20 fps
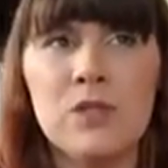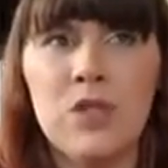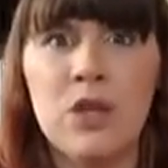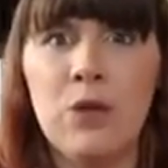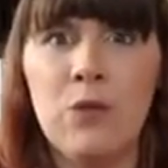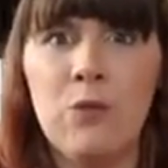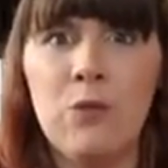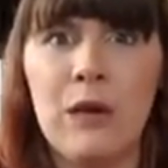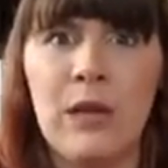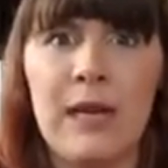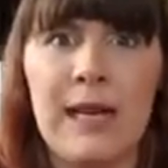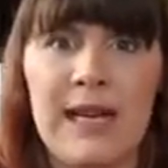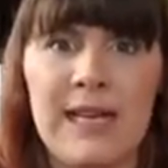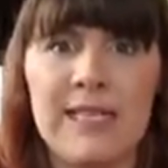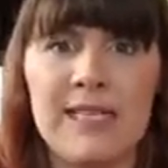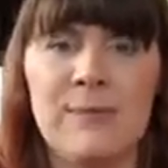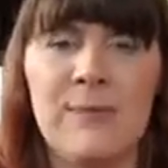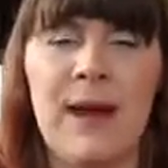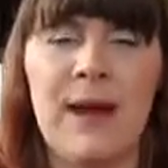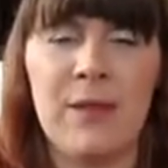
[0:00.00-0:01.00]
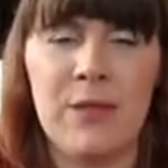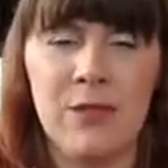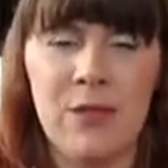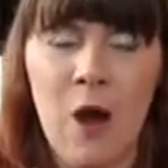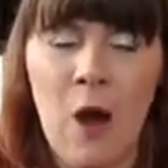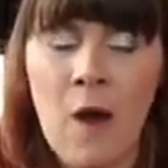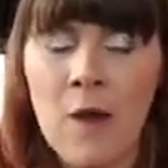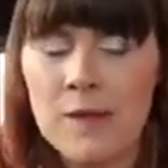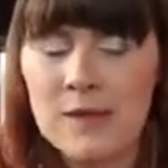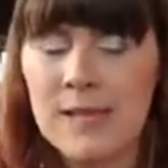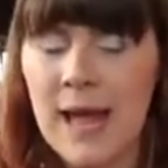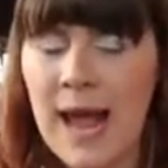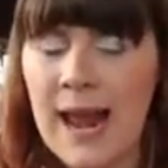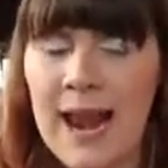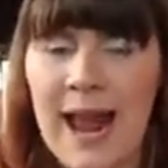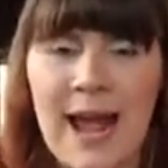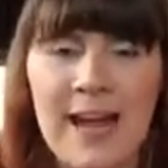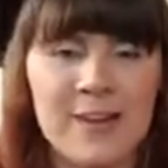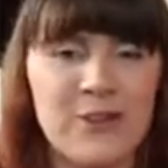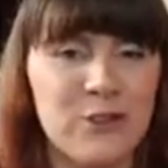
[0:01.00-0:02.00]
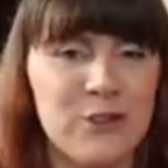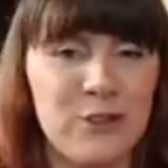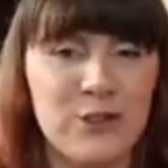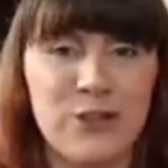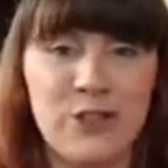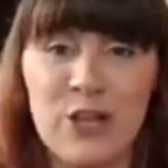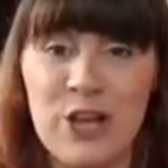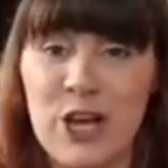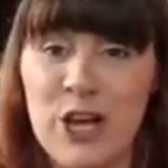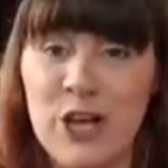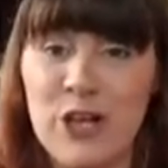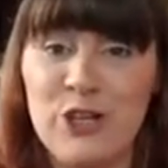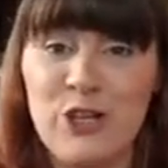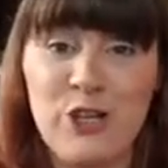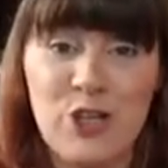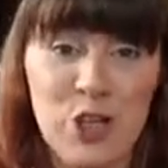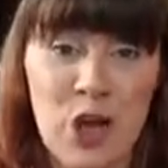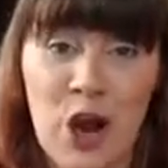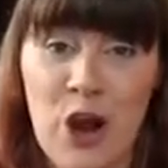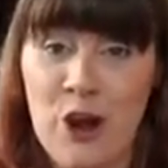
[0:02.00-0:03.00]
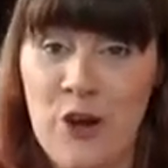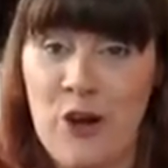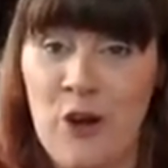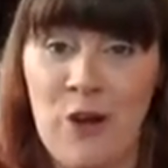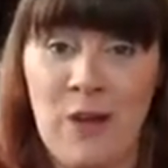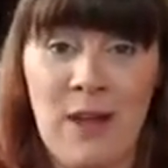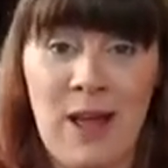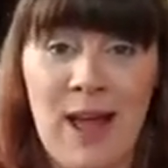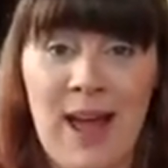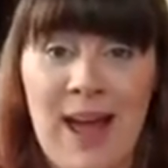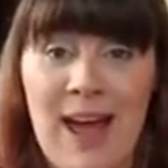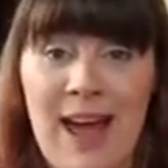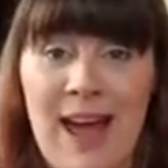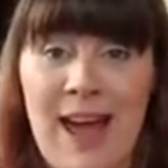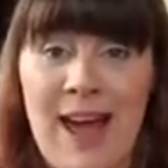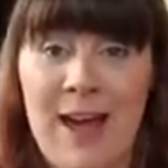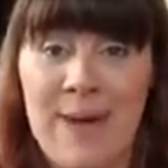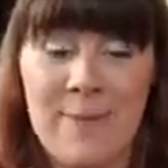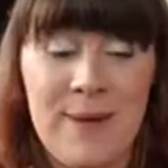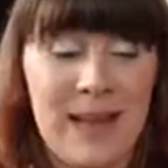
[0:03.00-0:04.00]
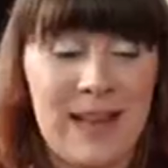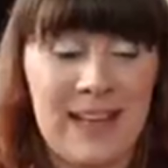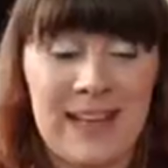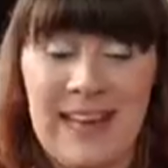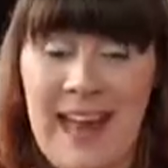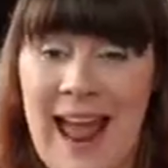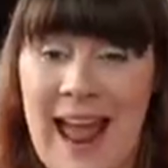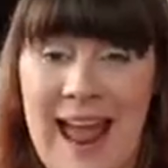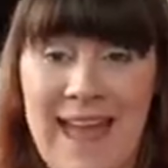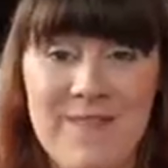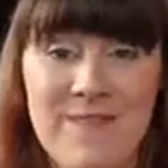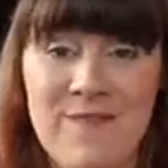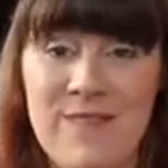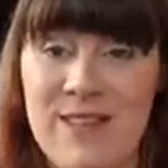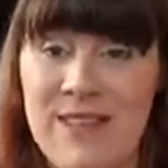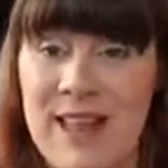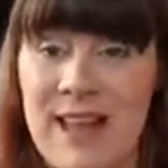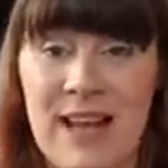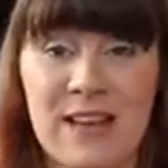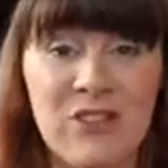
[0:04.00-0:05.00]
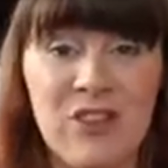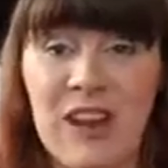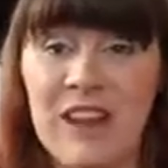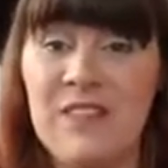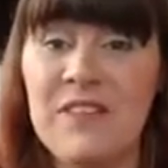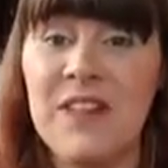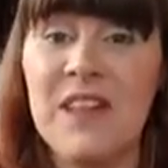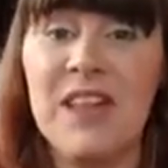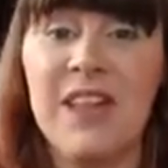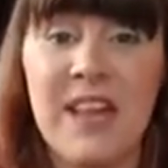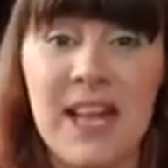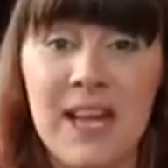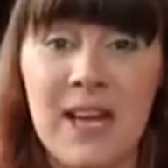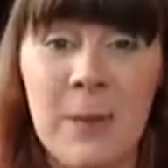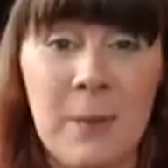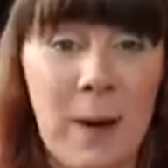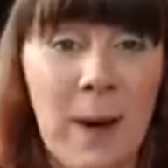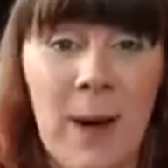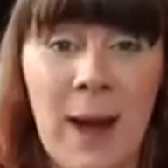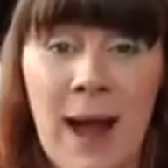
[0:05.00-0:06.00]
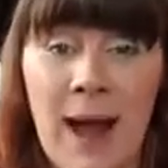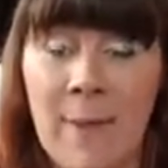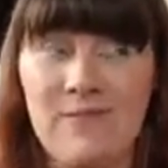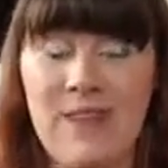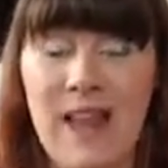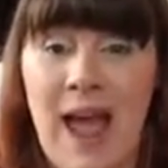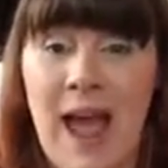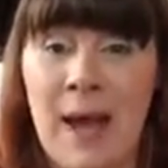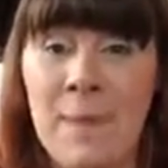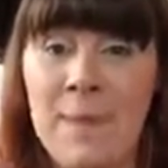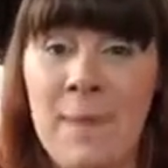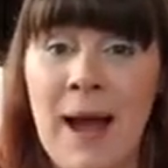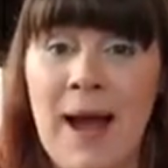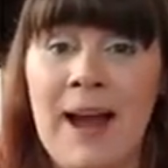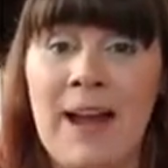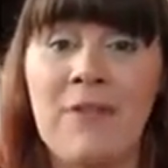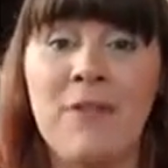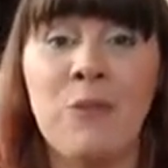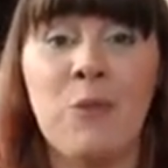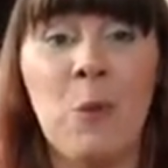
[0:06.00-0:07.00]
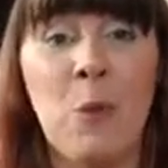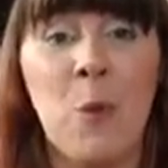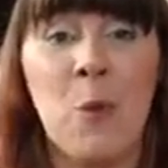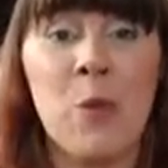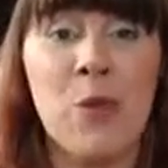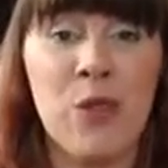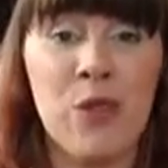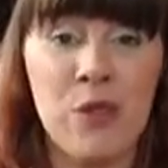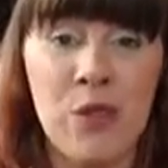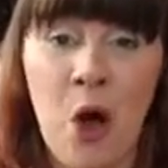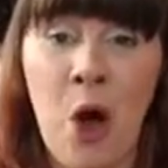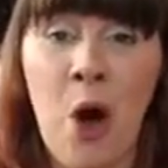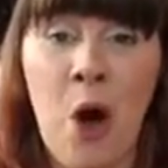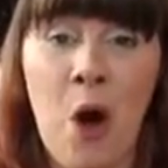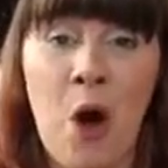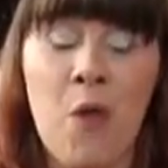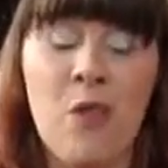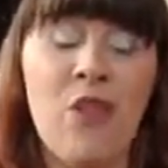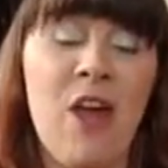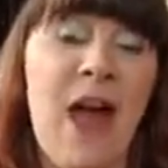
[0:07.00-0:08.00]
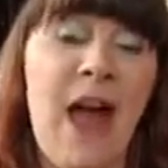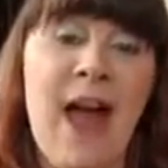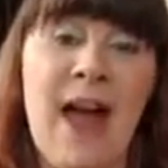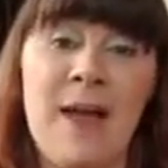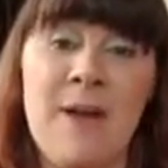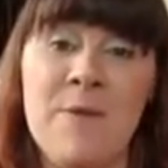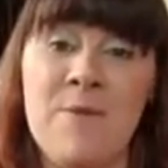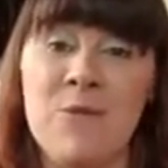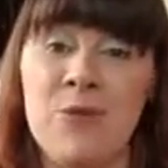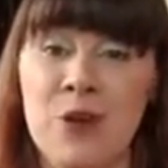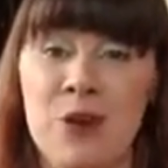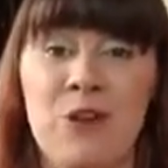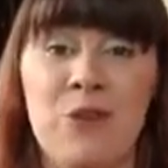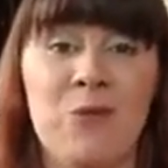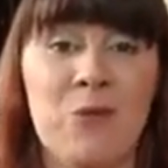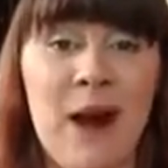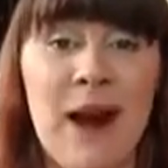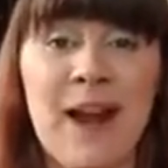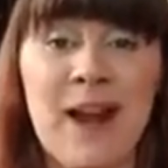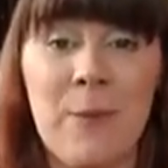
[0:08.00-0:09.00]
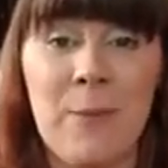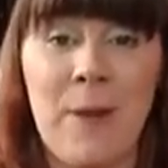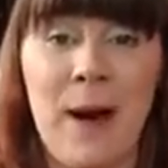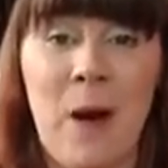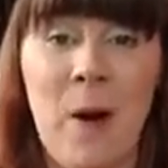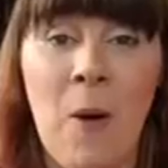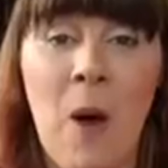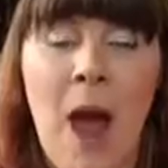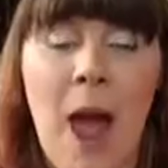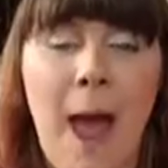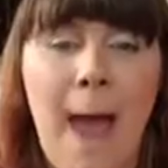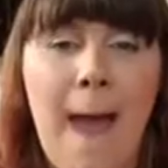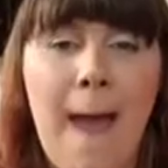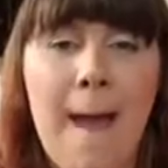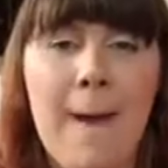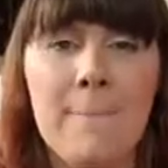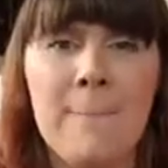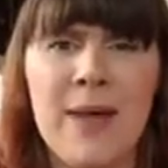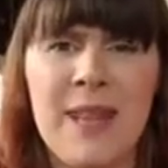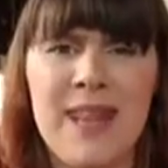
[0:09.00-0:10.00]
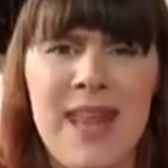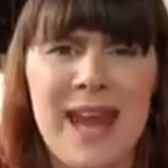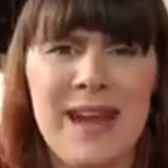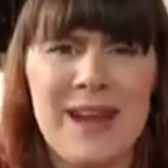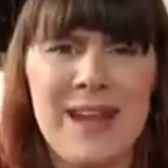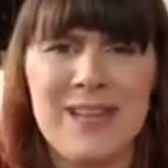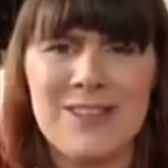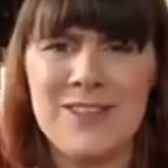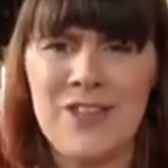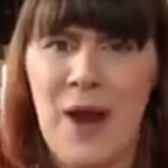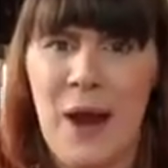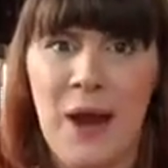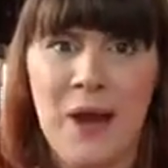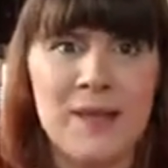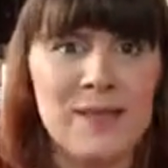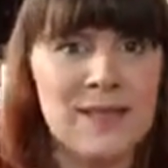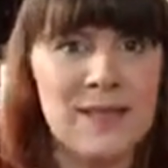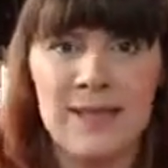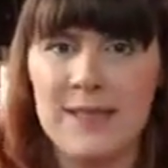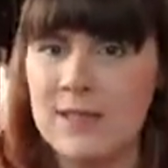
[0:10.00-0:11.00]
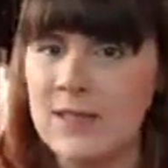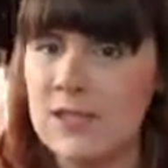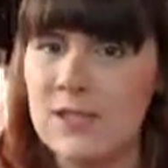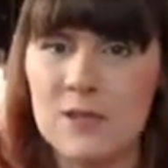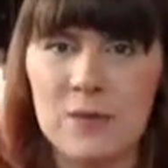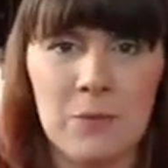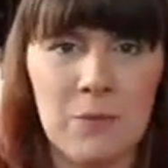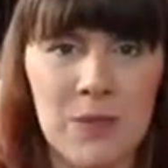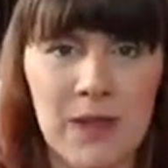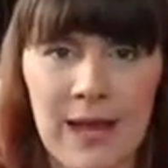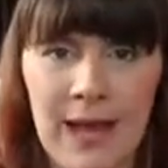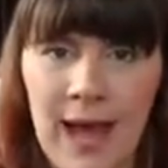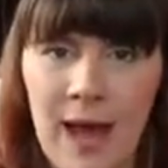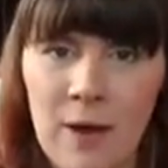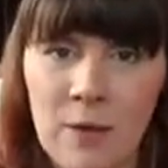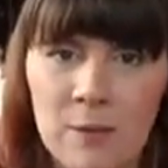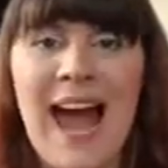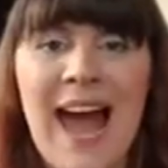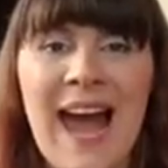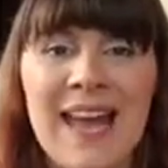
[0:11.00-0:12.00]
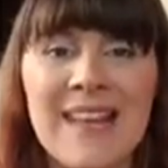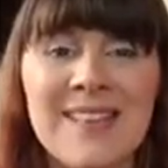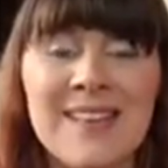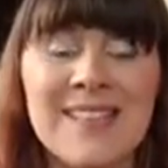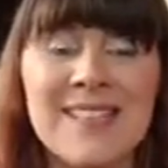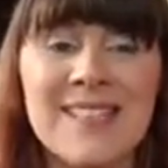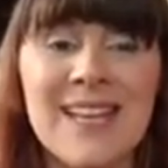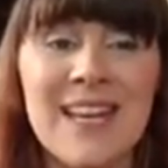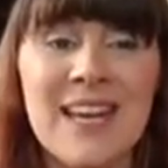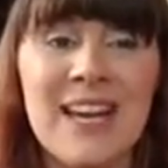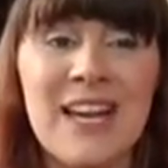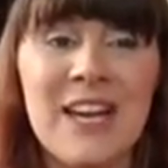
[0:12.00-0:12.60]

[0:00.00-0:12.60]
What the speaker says: to release my thoughts, and I just journal and let everything, I don't even think about it. I might have one thought that I am going to write about, but then it turns into something else. And